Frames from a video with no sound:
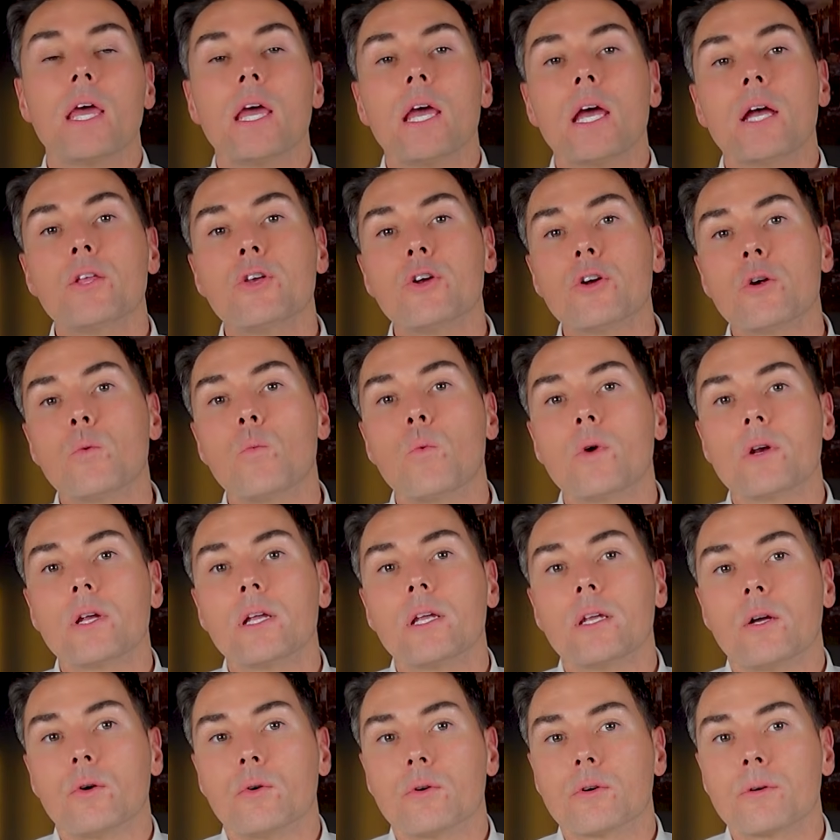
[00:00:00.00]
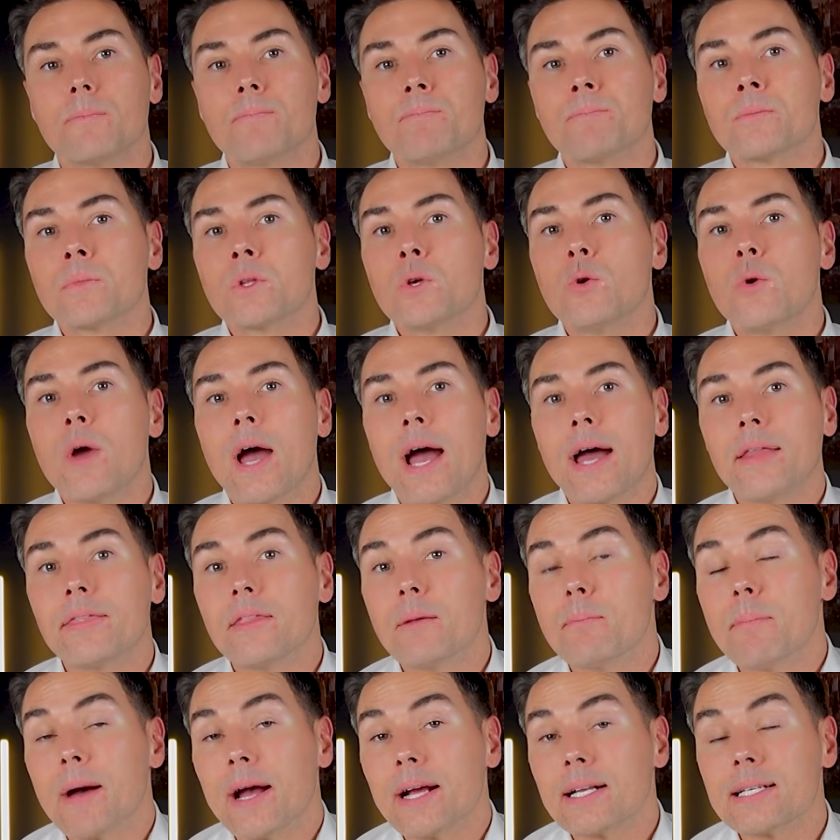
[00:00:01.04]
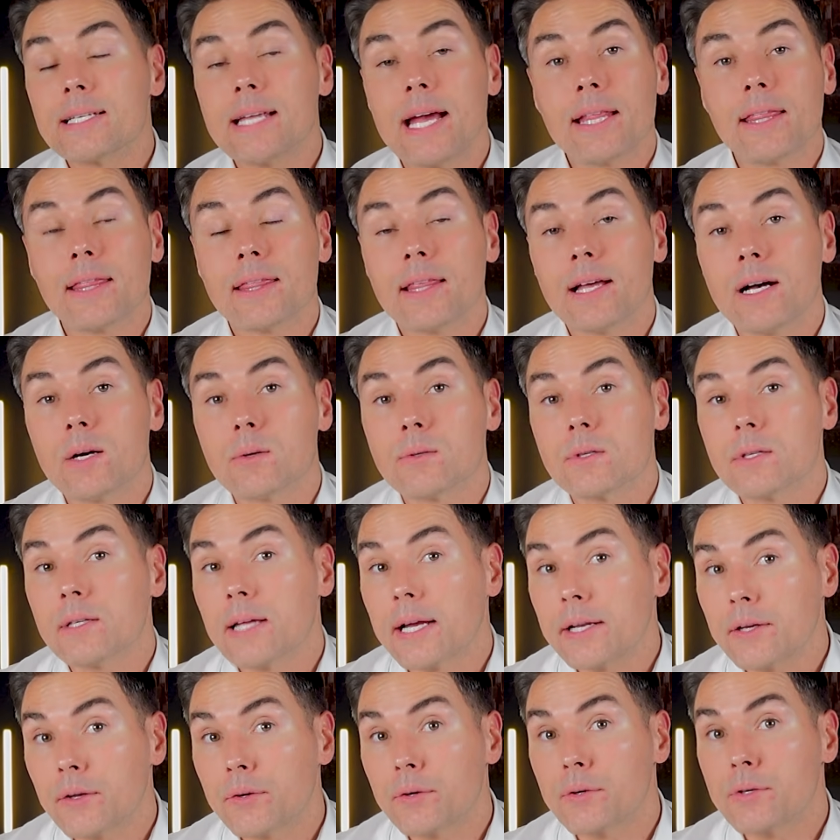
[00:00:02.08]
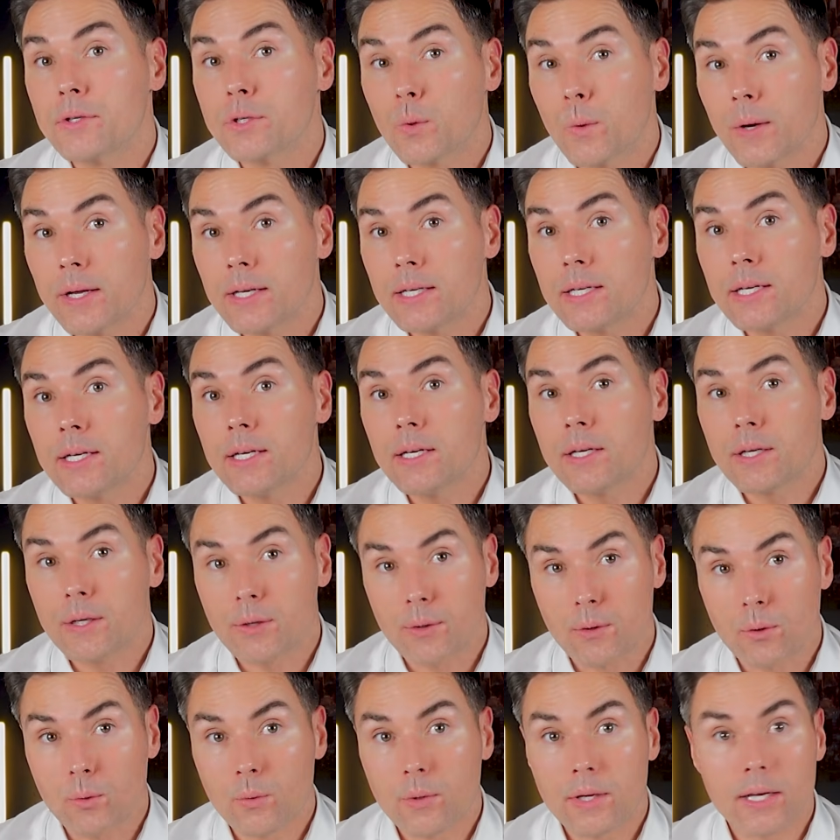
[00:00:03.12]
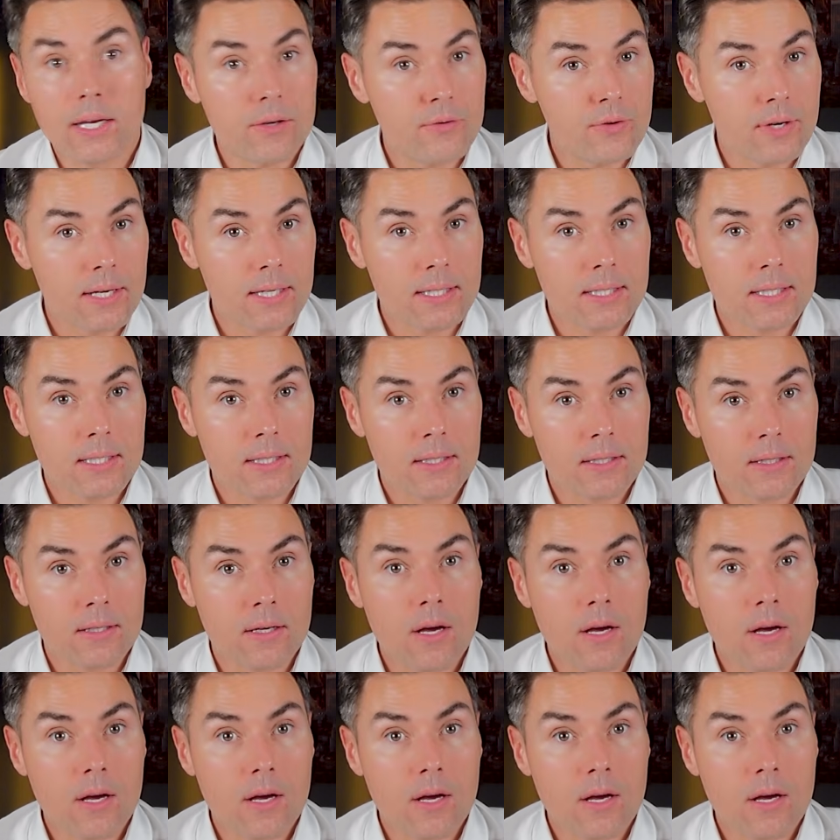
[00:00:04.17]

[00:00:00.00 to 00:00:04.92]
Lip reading: In year one alone, you hand the bank €10,920 in interest,